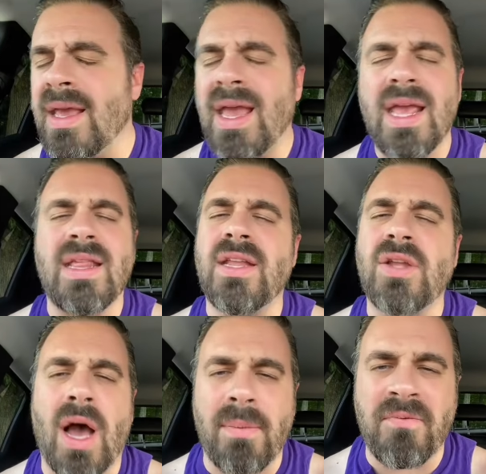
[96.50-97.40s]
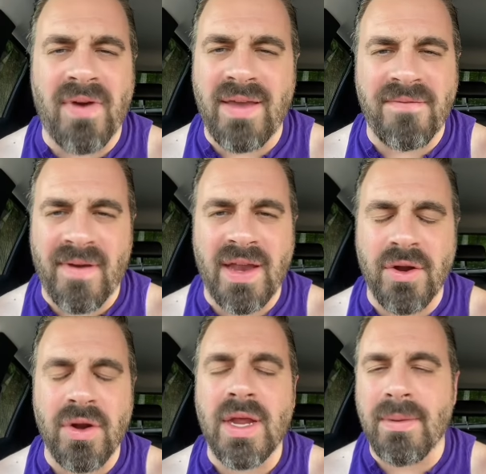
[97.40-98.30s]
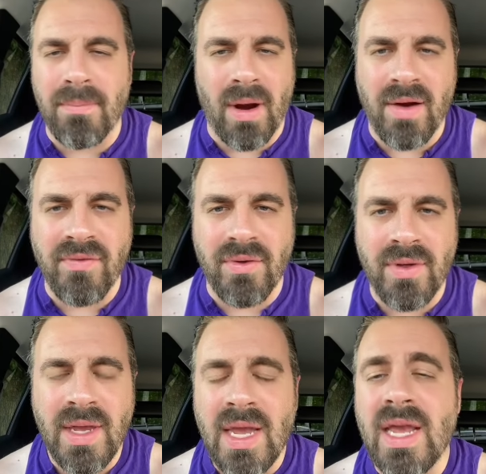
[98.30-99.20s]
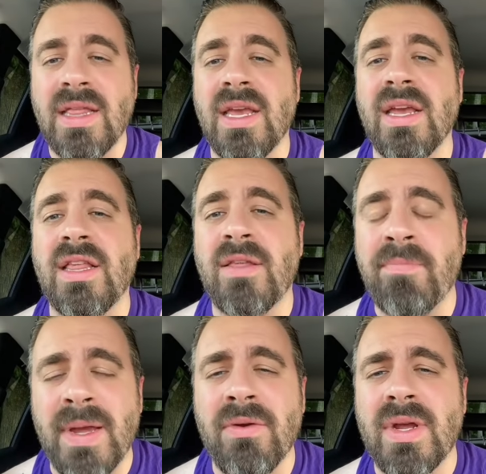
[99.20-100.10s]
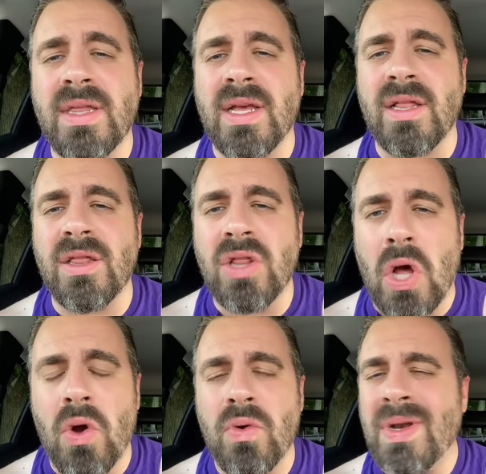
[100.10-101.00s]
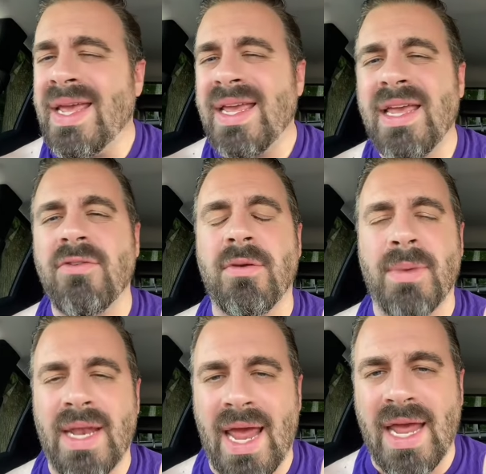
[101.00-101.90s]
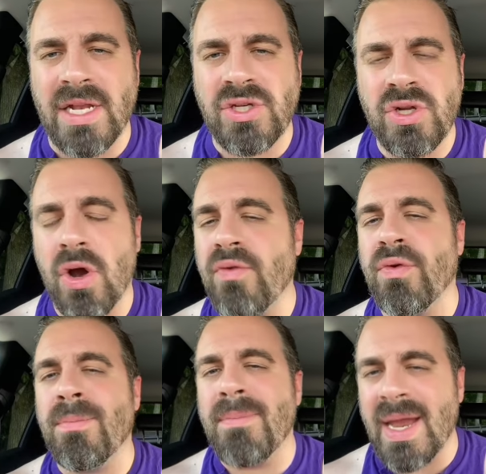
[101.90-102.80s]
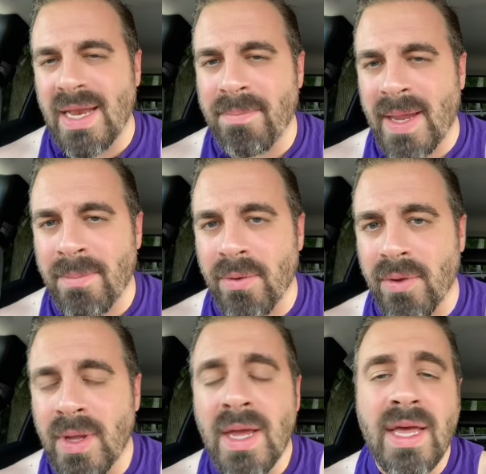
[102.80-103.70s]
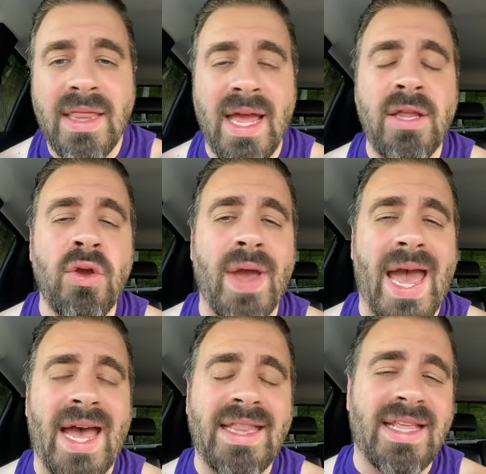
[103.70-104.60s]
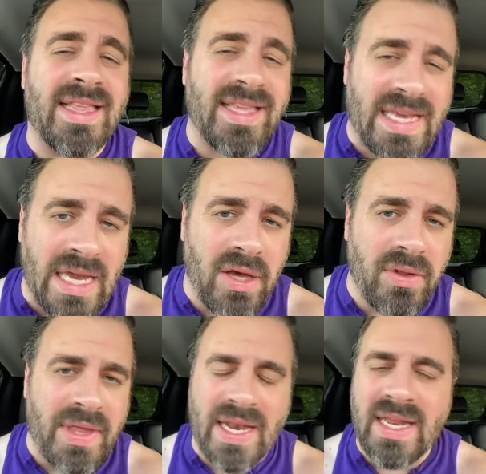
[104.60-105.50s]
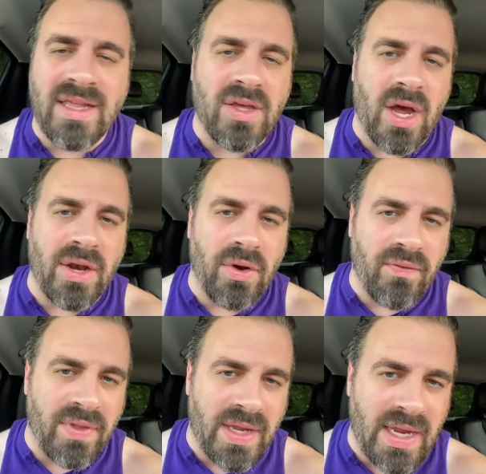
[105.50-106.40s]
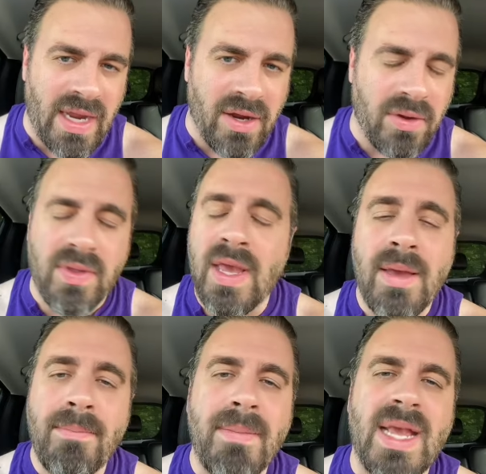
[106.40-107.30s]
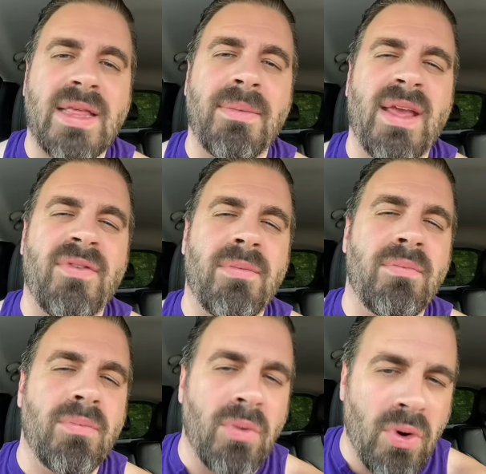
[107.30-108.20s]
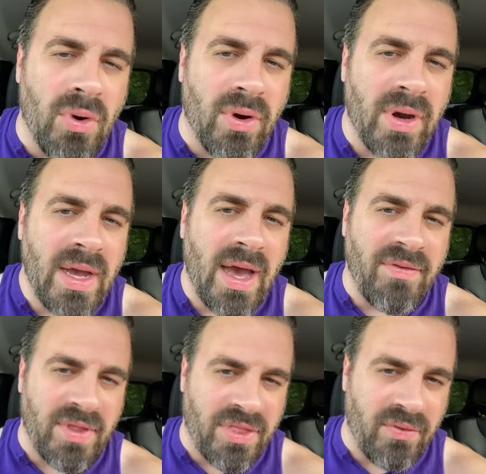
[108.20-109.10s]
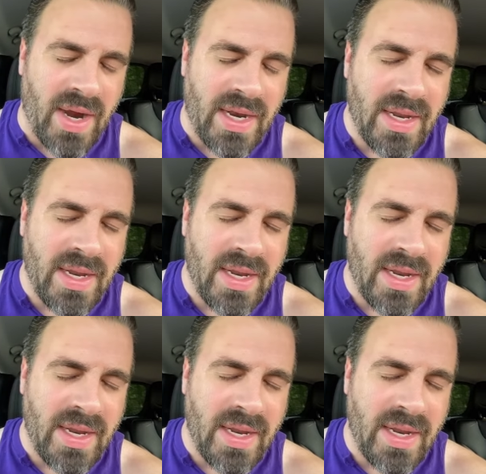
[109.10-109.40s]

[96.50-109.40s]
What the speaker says: a top 5 fighter in Marvel. His experience alone gives him an edge over many people. Then you add the skill that he's gotten over the years makes him even more of a threat.